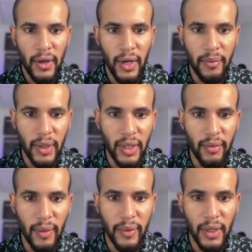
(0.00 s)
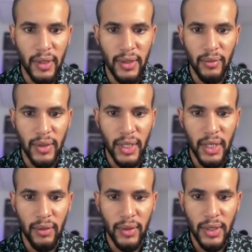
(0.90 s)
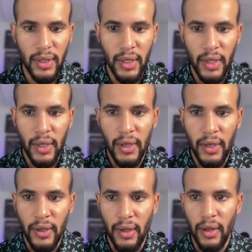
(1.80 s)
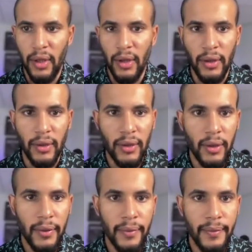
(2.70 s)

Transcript: I pick him up there sometimes, and